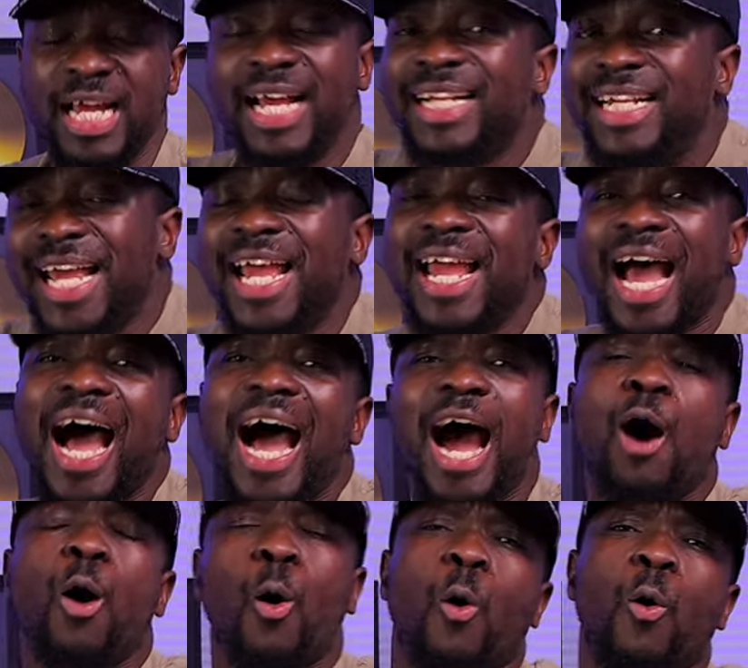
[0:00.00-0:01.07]
they
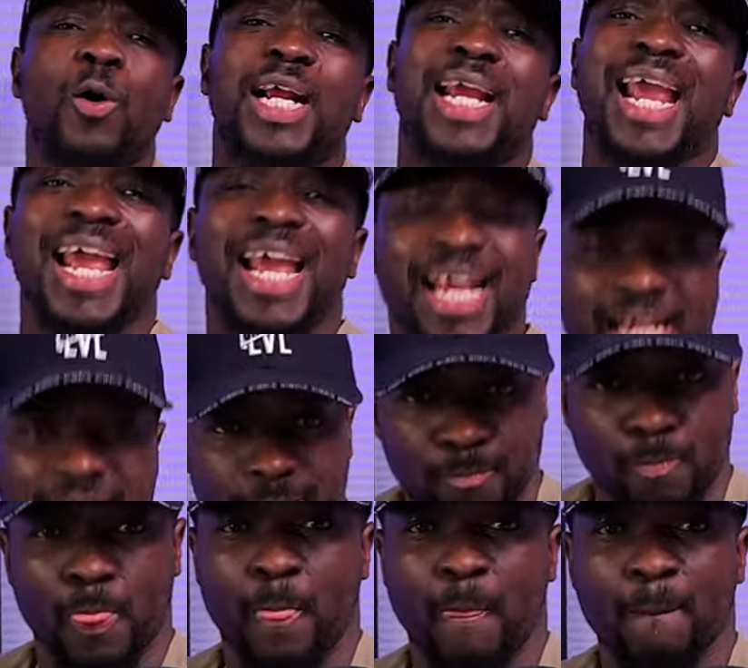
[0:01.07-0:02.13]
are okay.
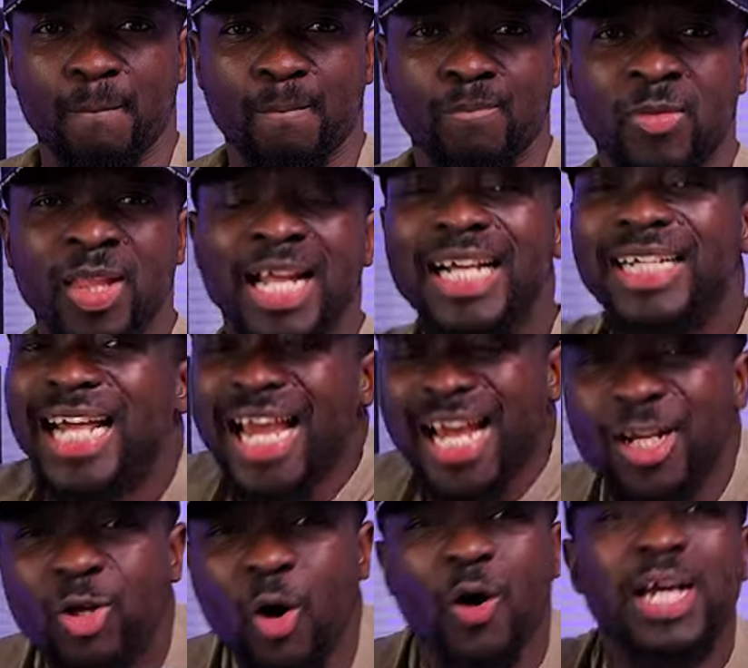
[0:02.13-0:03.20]

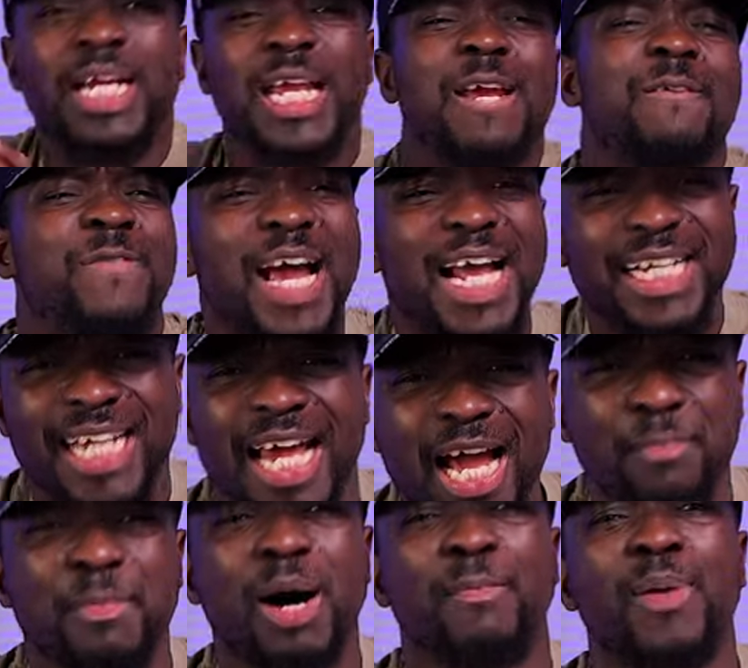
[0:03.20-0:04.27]
They don't give a
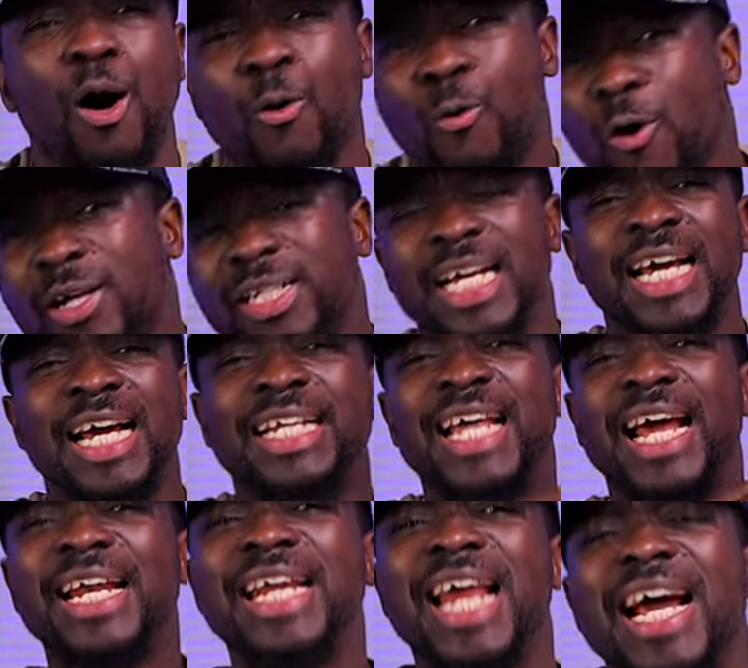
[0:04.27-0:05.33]
damn about what
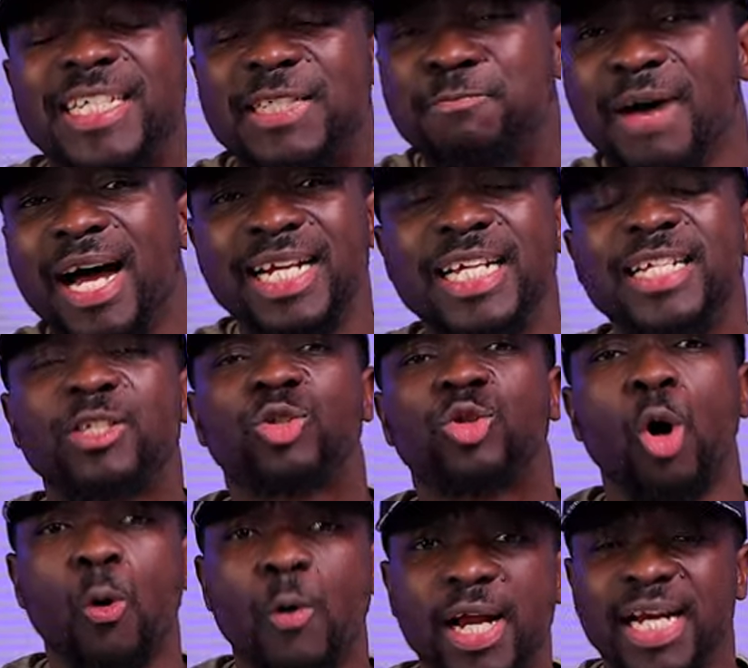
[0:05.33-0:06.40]
the next man is
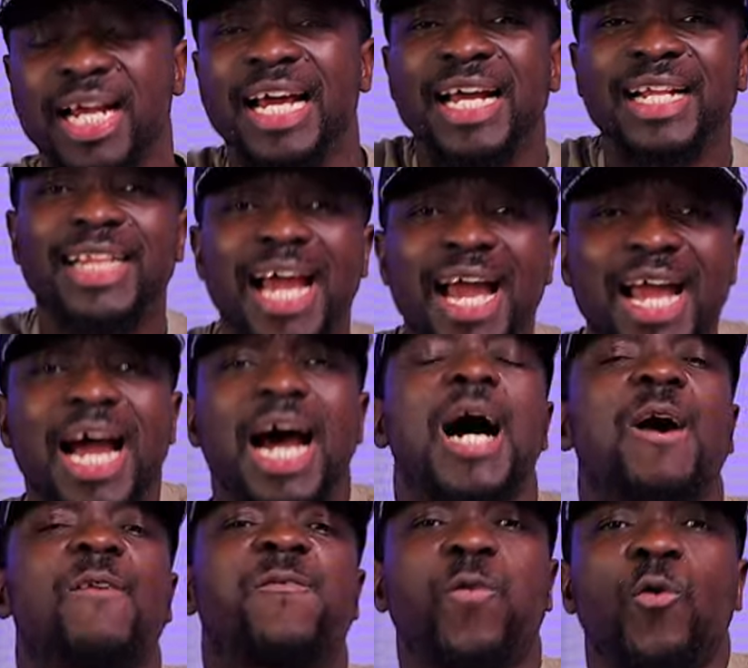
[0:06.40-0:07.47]
doing. They
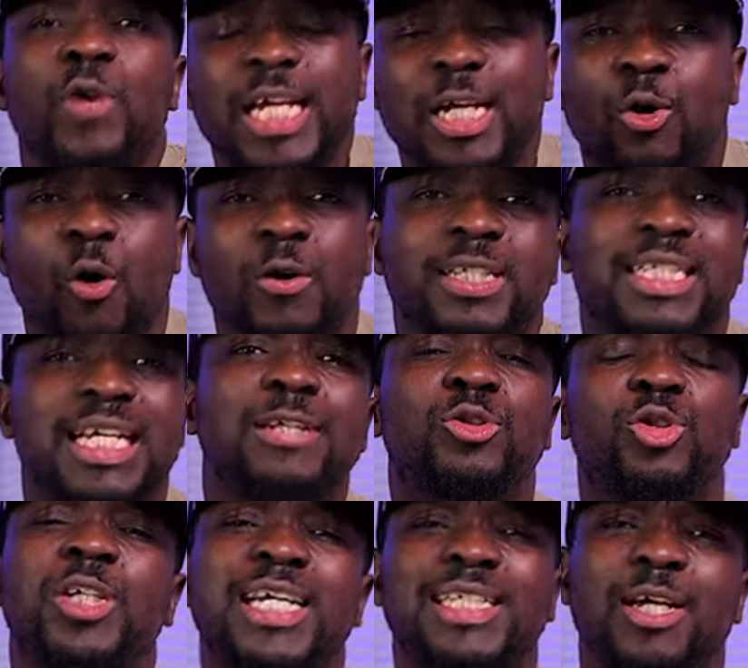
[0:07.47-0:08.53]
are fully
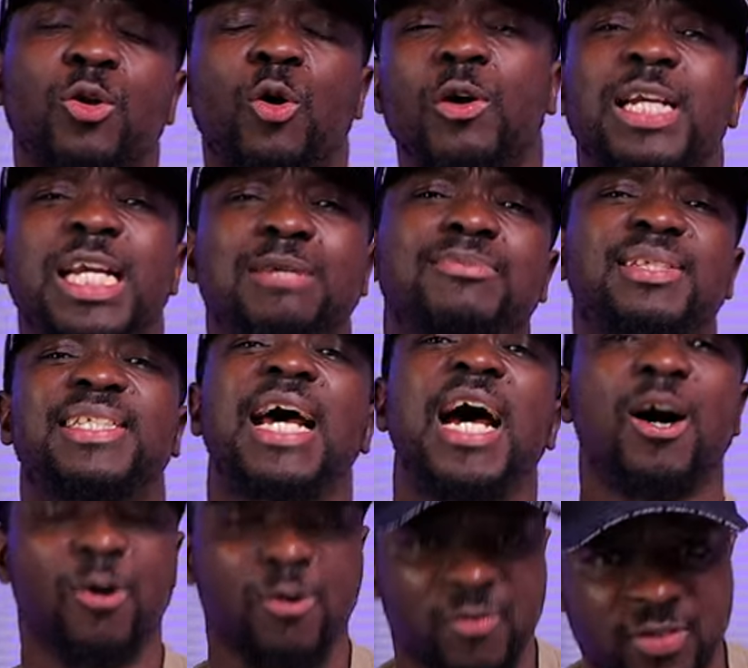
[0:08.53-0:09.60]
concentrated on
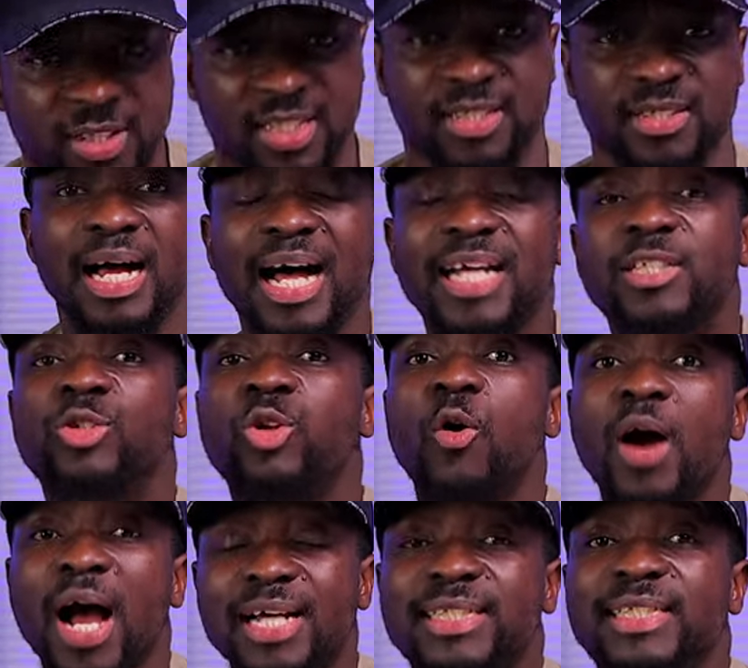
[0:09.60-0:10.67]
themselves. As
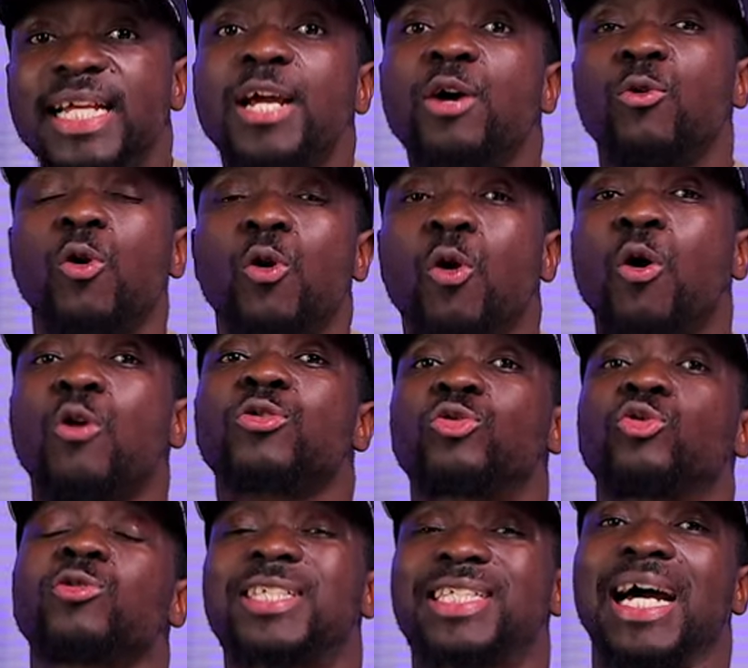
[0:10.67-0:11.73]
long as they will
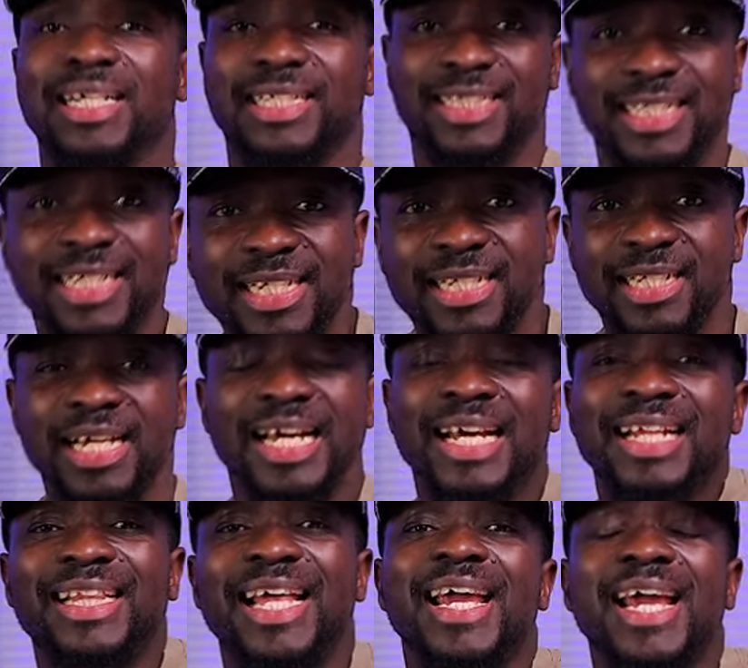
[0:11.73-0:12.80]
also succeed,
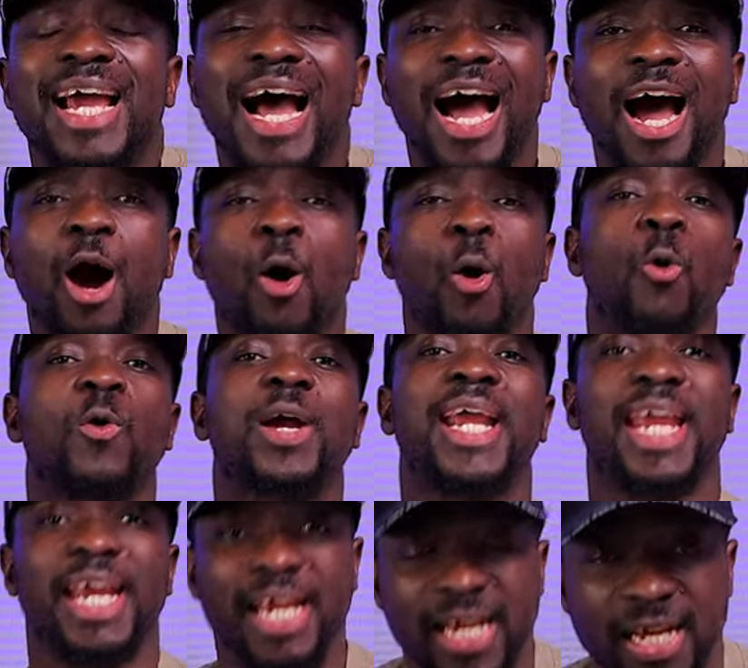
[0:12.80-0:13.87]
they are
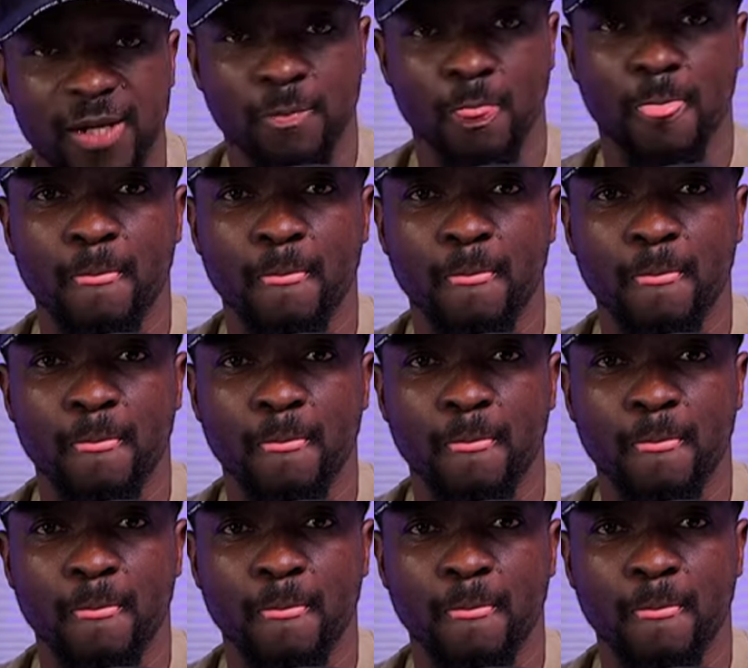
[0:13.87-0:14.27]
okay.